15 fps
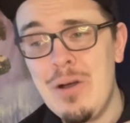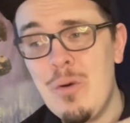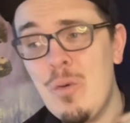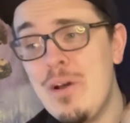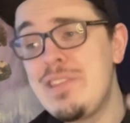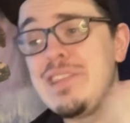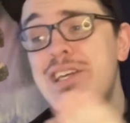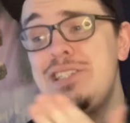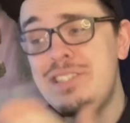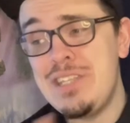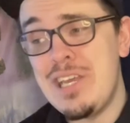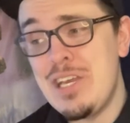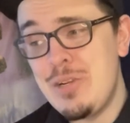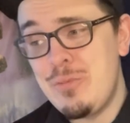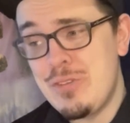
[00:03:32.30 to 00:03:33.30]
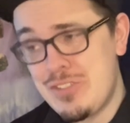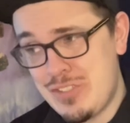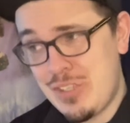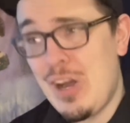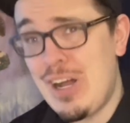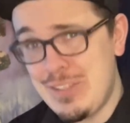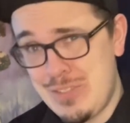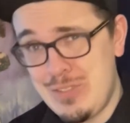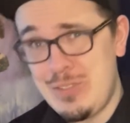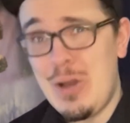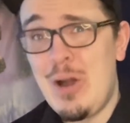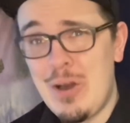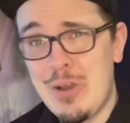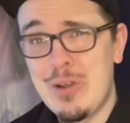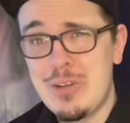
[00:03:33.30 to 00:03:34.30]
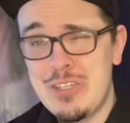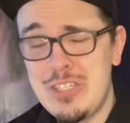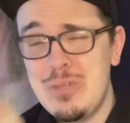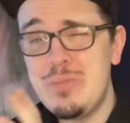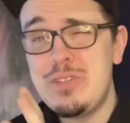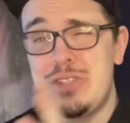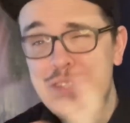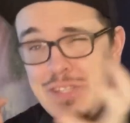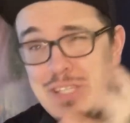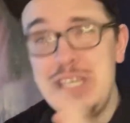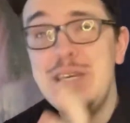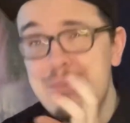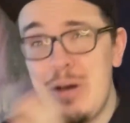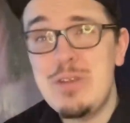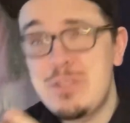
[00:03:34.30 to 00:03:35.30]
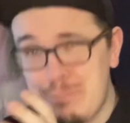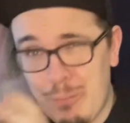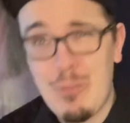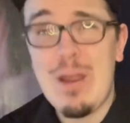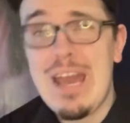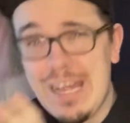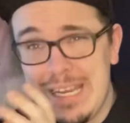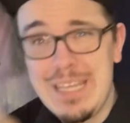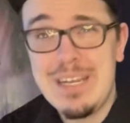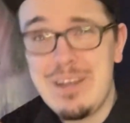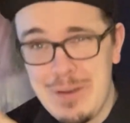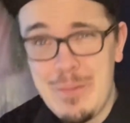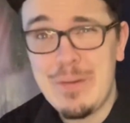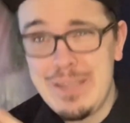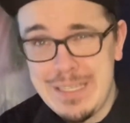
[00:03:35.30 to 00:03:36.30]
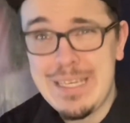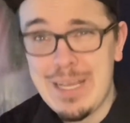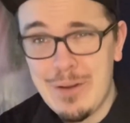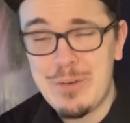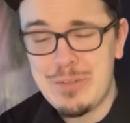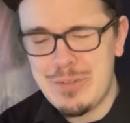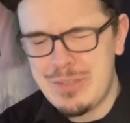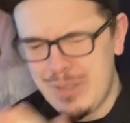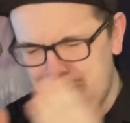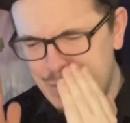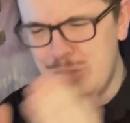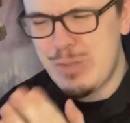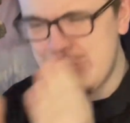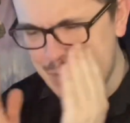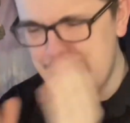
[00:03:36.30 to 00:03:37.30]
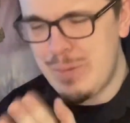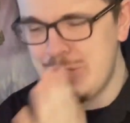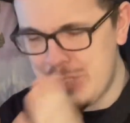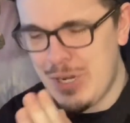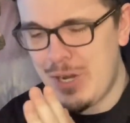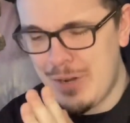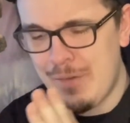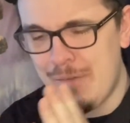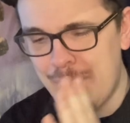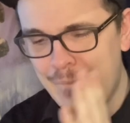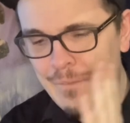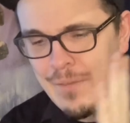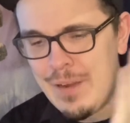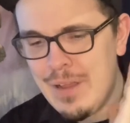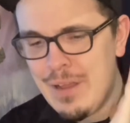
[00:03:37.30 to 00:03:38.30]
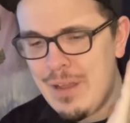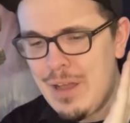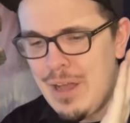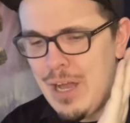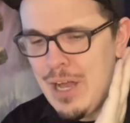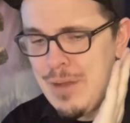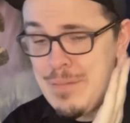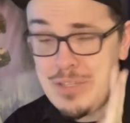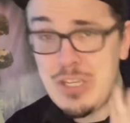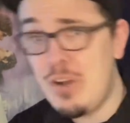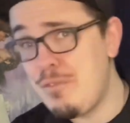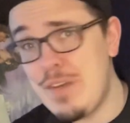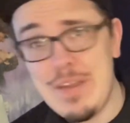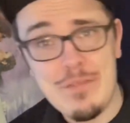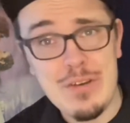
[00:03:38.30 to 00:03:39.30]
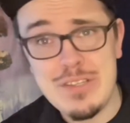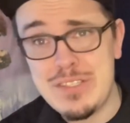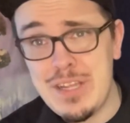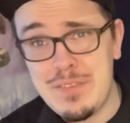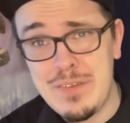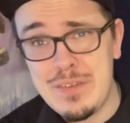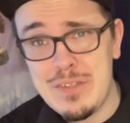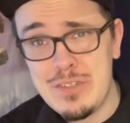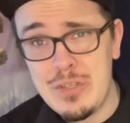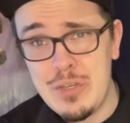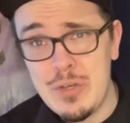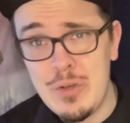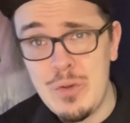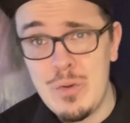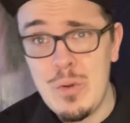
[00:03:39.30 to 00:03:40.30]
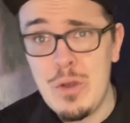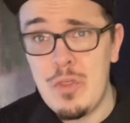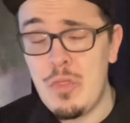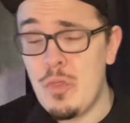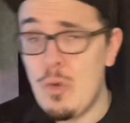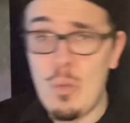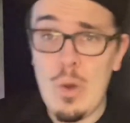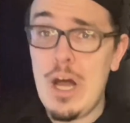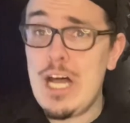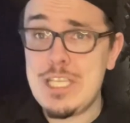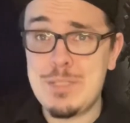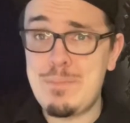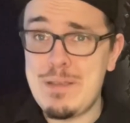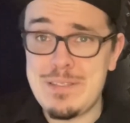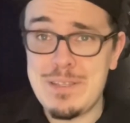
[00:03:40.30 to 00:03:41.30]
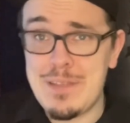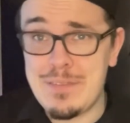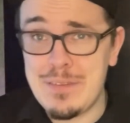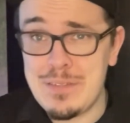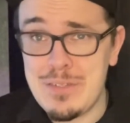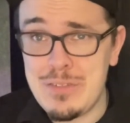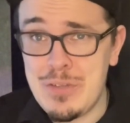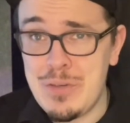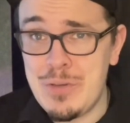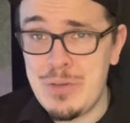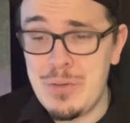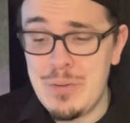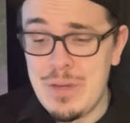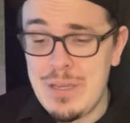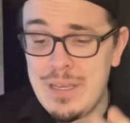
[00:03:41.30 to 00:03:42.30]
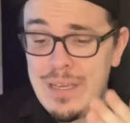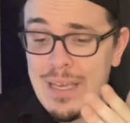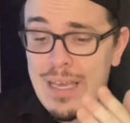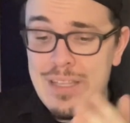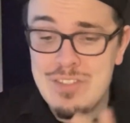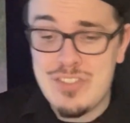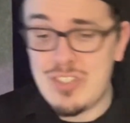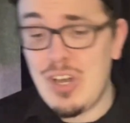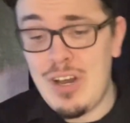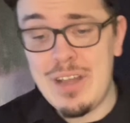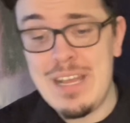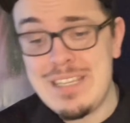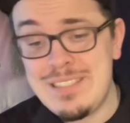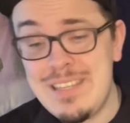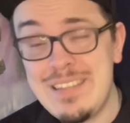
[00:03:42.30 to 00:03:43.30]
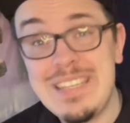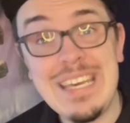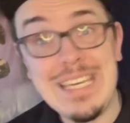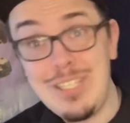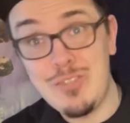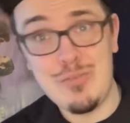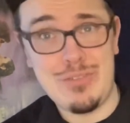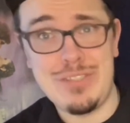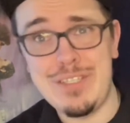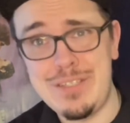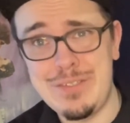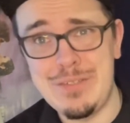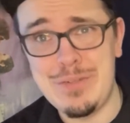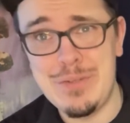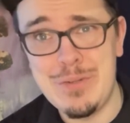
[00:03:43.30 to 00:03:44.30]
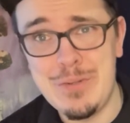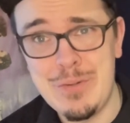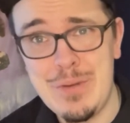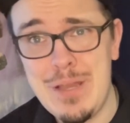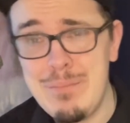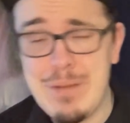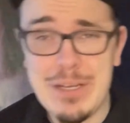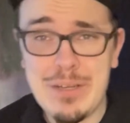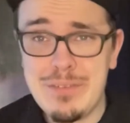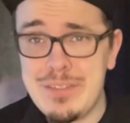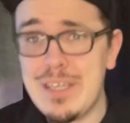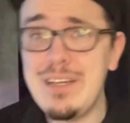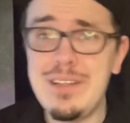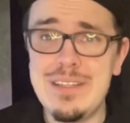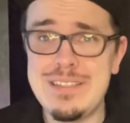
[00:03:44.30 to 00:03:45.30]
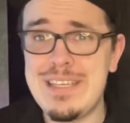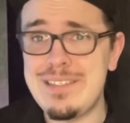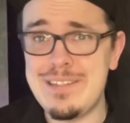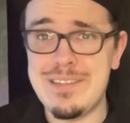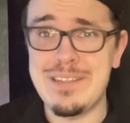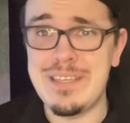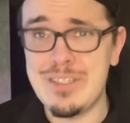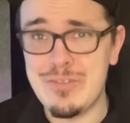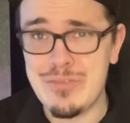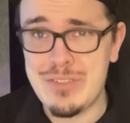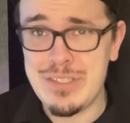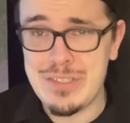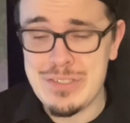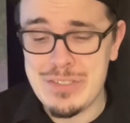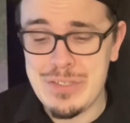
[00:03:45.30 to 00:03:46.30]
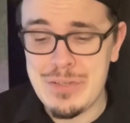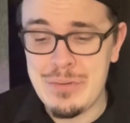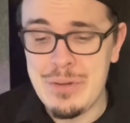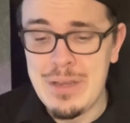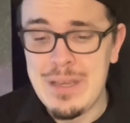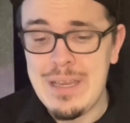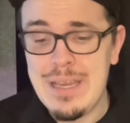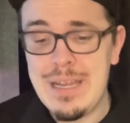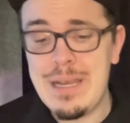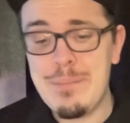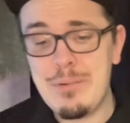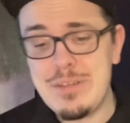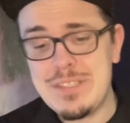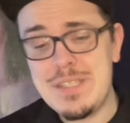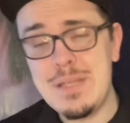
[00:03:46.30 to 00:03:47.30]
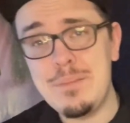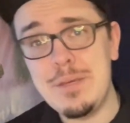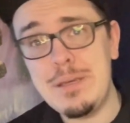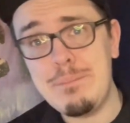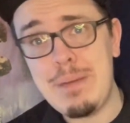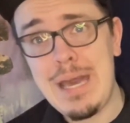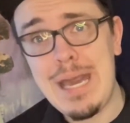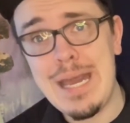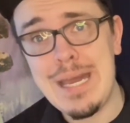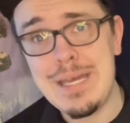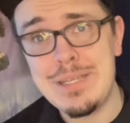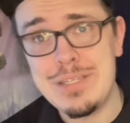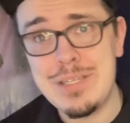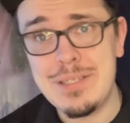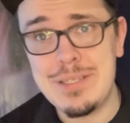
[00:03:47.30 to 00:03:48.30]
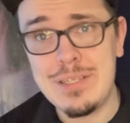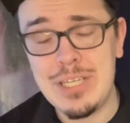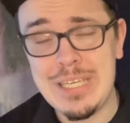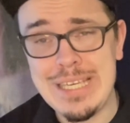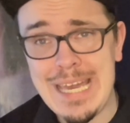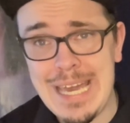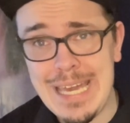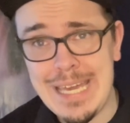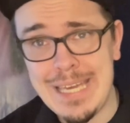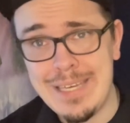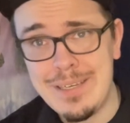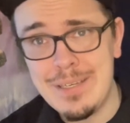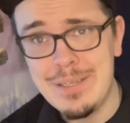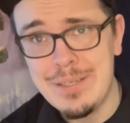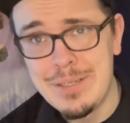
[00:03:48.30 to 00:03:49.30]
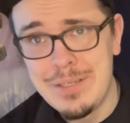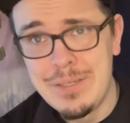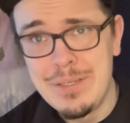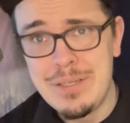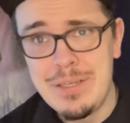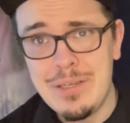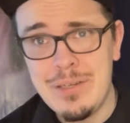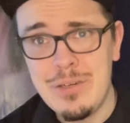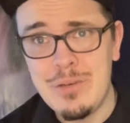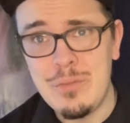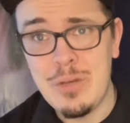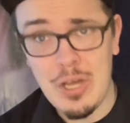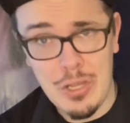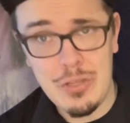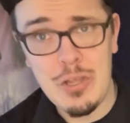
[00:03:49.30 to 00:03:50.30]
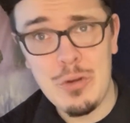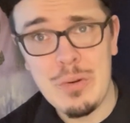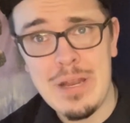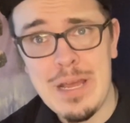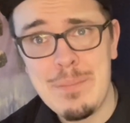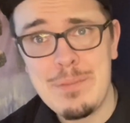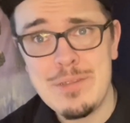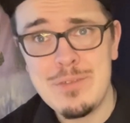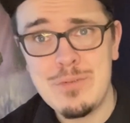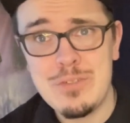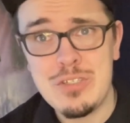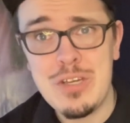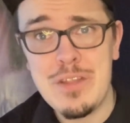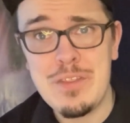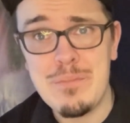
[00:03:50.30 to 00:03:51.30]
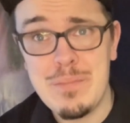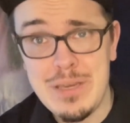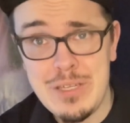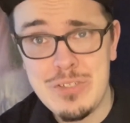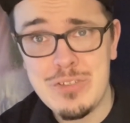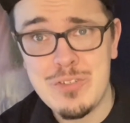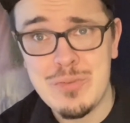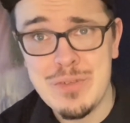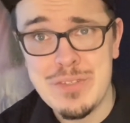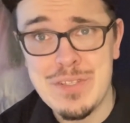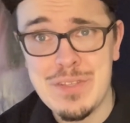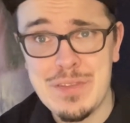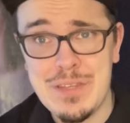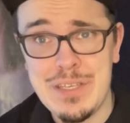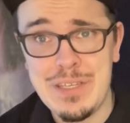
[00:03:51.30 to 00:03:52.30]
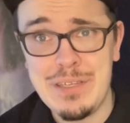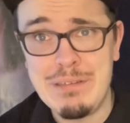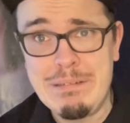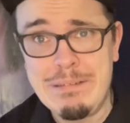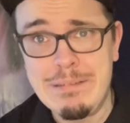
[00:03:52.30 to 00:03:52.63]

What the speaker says: What they did was Scott's daughter. She was the most bratty and annoying character. They focused so much on her. Michelle Pfeiffer has nothing to do. The Wasp has nothing to do. And Scott has nothing interesting to do. And Michael Douglas has nothing interesting to do. And it brings in the big bad, Kang. We all know what happened with Jonathan Majors recently.